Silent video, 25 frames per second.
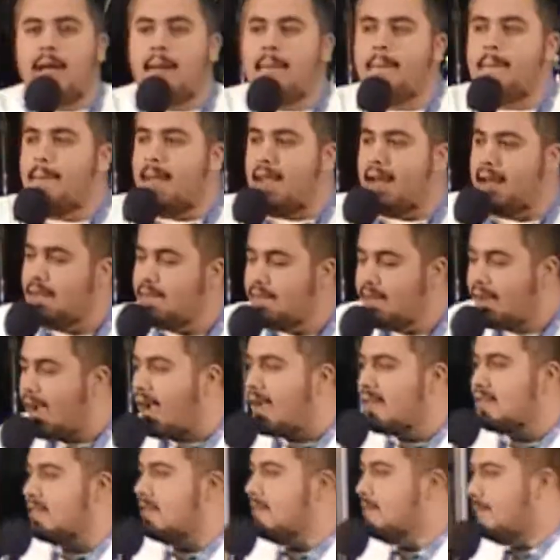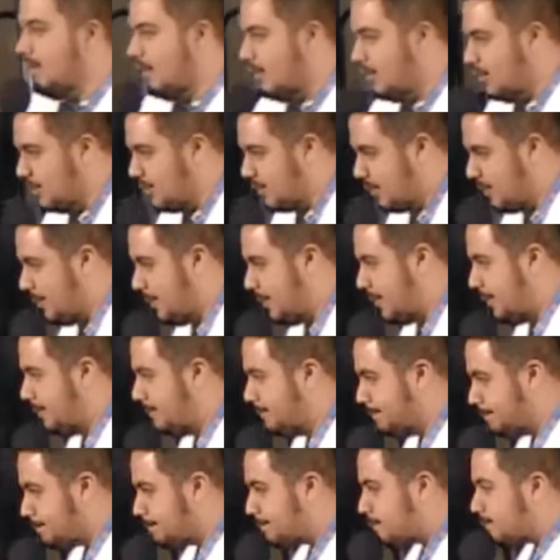many of you guys in middle
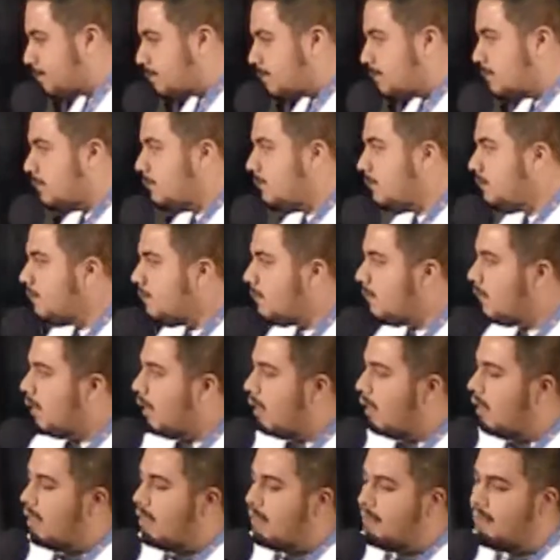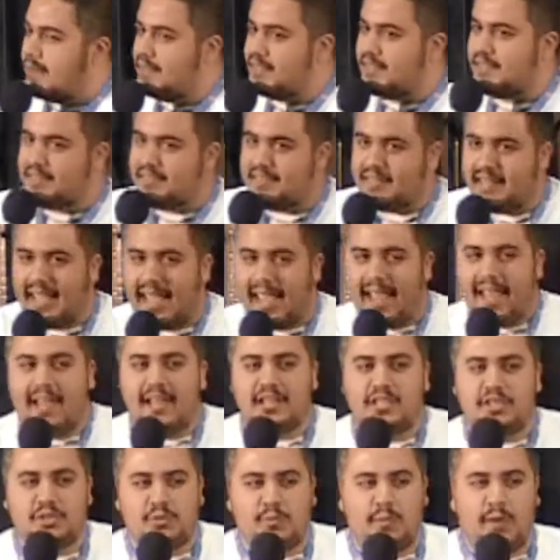school, this is the
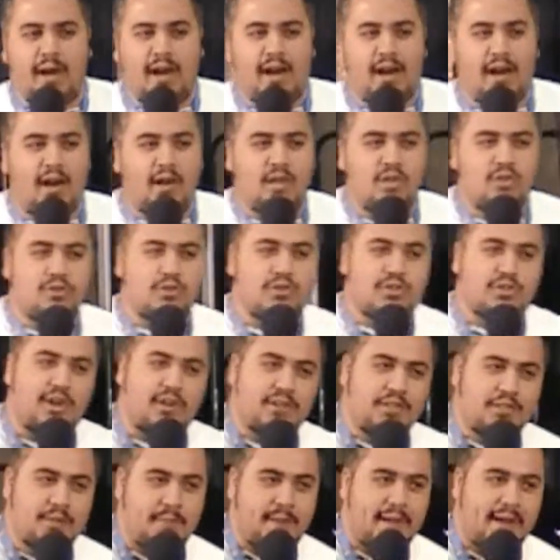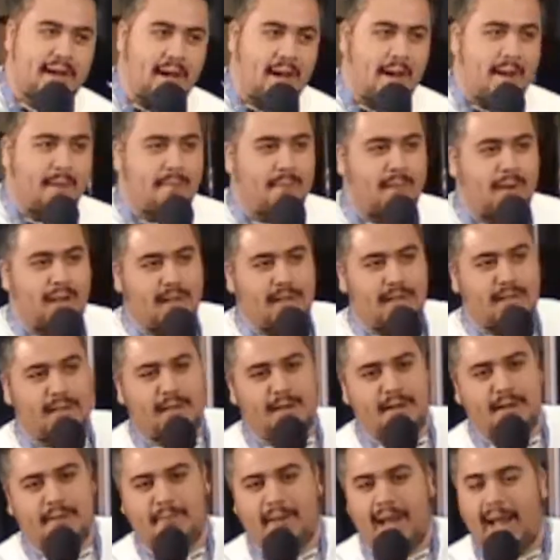age where you start to become a
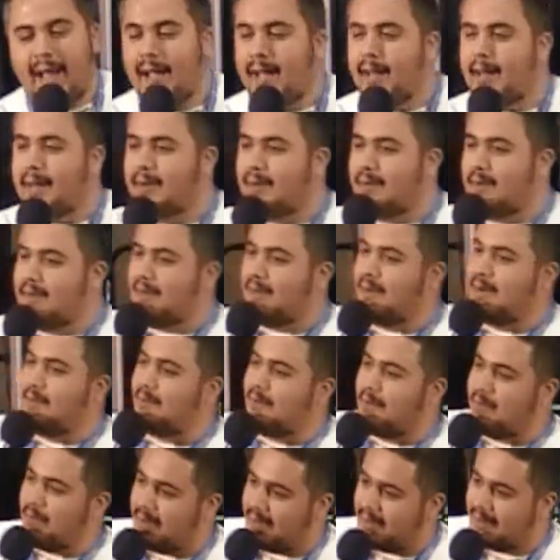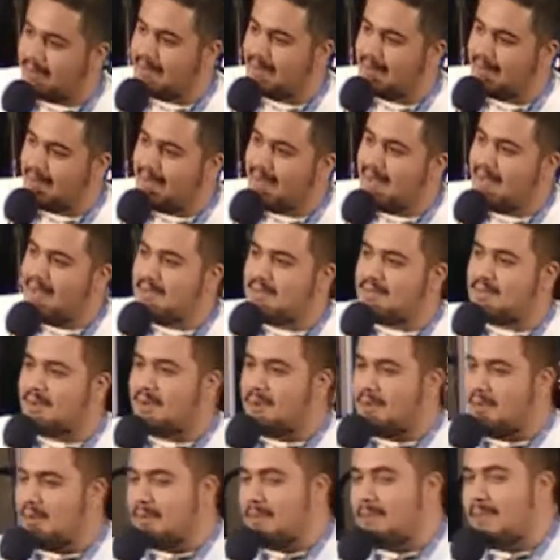young man or young woman. So
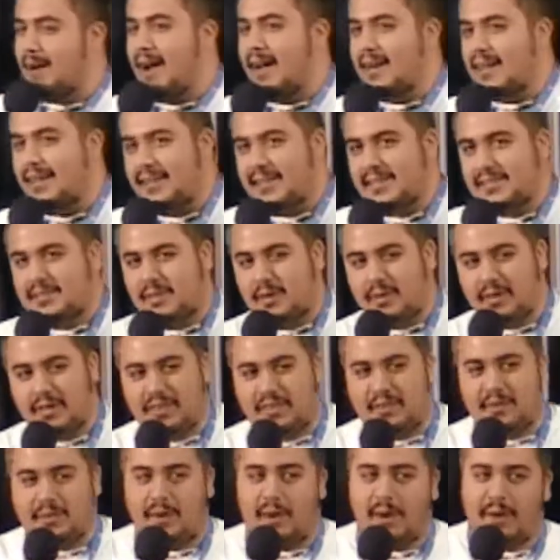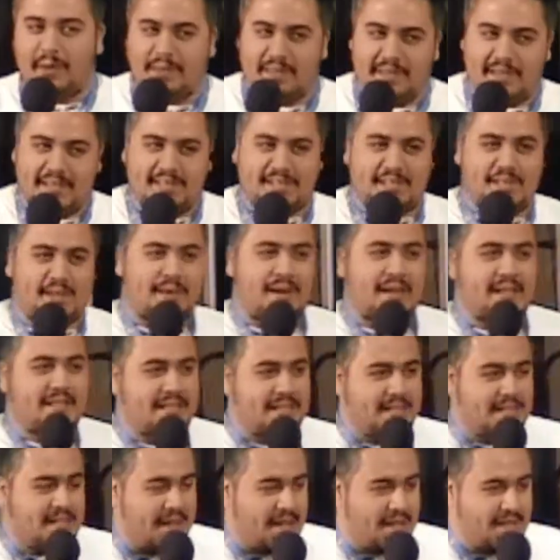your body is going through all these
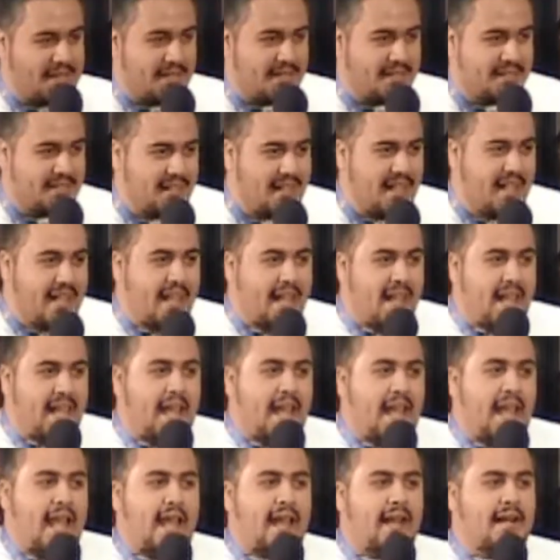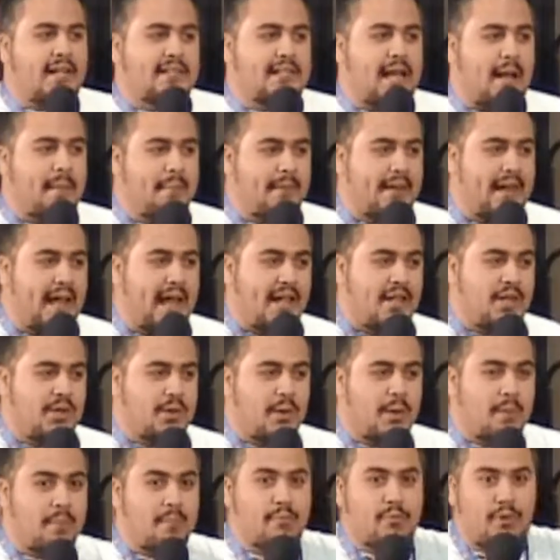crazy changes. And on top of that,
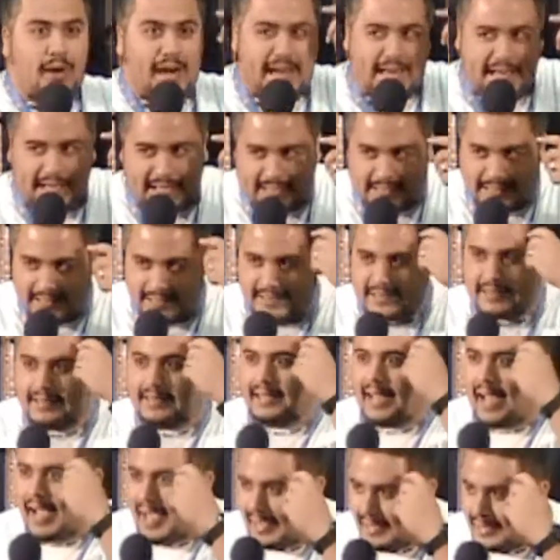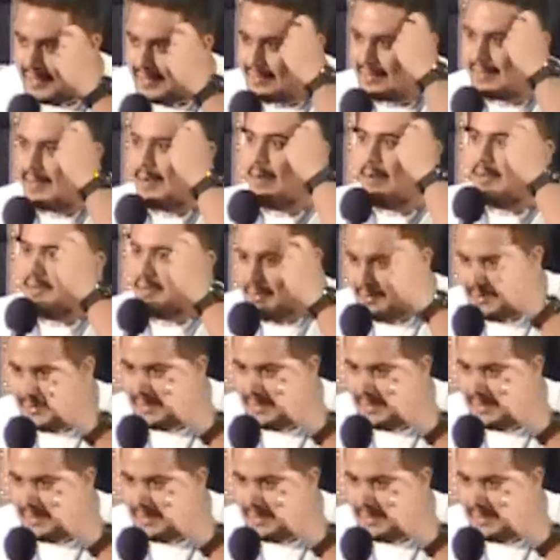your brain inside is going through